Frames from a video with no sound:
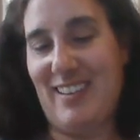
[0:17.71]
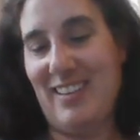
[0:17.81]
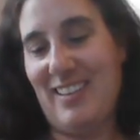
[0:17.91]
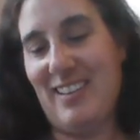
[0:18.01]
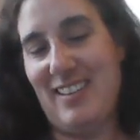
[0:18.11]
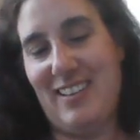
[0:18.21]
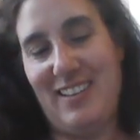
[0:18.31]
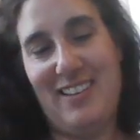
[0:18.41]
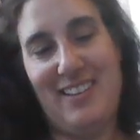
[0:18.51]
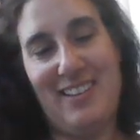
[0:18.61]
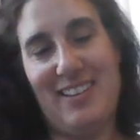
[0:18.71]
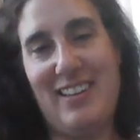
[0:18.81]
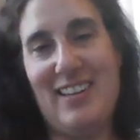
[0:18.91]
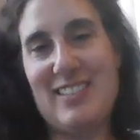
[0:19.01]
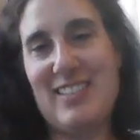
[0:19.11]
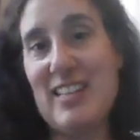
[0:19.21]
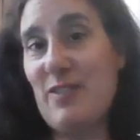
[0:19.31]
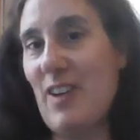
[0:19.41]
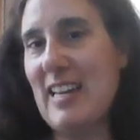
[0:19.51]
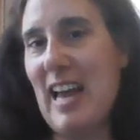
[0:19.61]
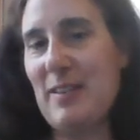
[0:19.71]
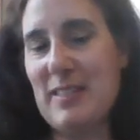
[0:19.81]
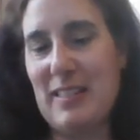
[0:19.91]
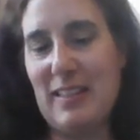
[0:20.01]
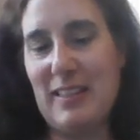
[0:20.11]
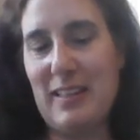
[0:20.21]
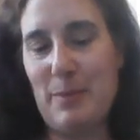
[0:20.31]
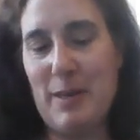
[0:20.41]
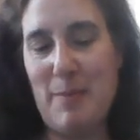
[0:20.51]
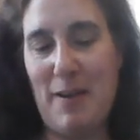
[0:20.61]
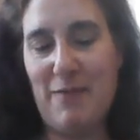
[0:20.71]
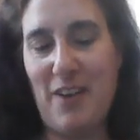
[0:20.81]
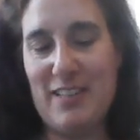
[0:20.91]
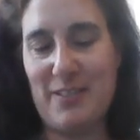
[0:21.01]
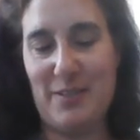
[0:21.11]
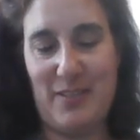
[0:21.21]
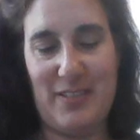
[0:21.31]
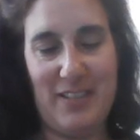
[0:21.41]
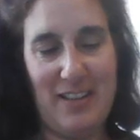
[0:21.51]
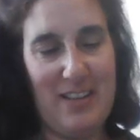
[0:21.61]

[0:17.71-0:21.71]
So let's find out so a little bit about fossils.